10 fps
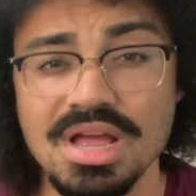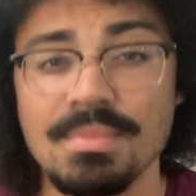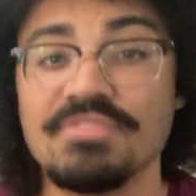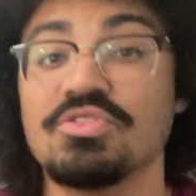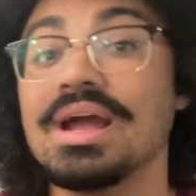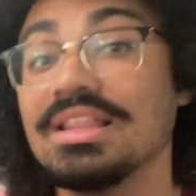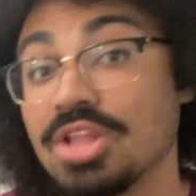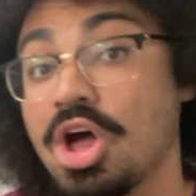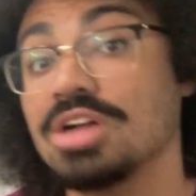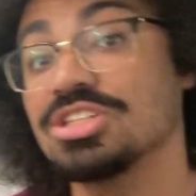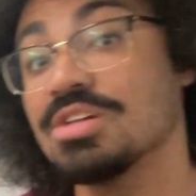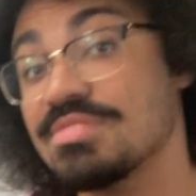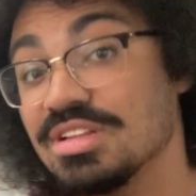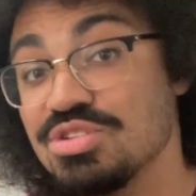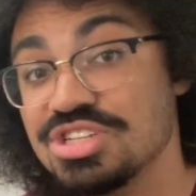But for a long-term
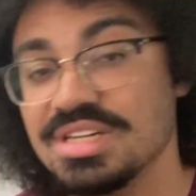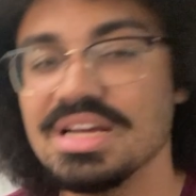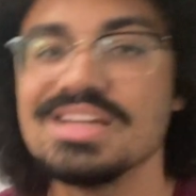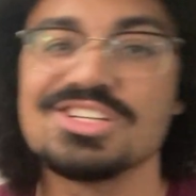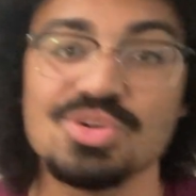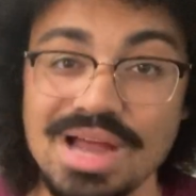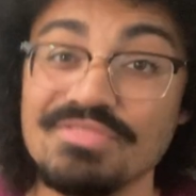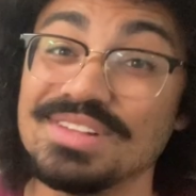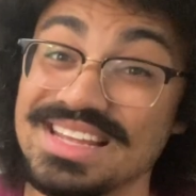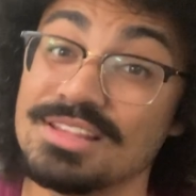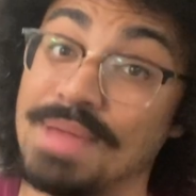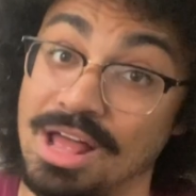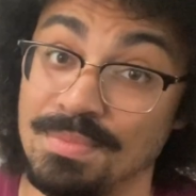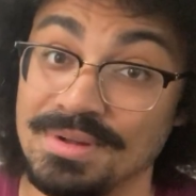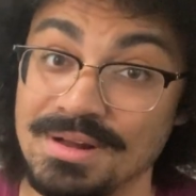solution, Shagraf will need some
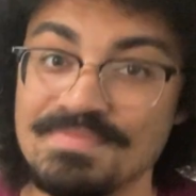help.